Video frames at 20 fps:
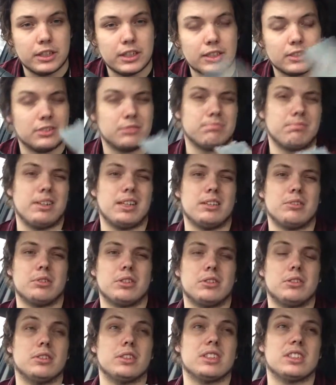As I
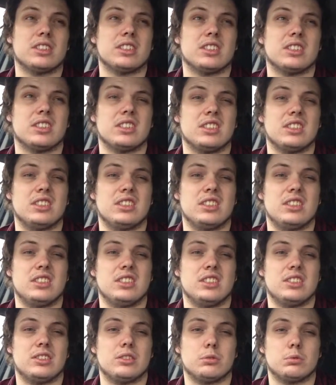record this, it's the
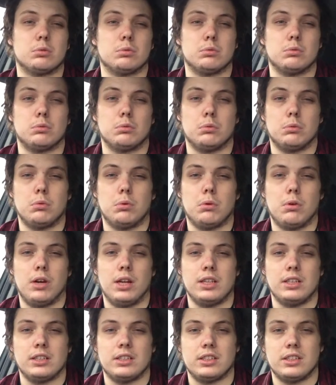
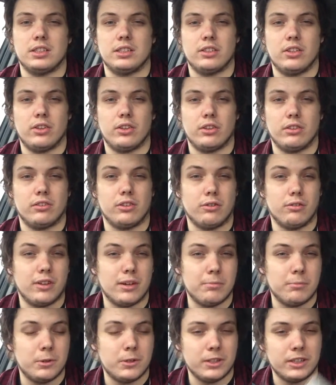20th of
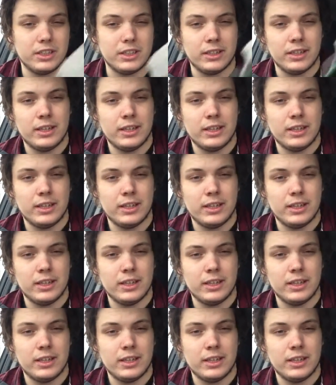November, I think.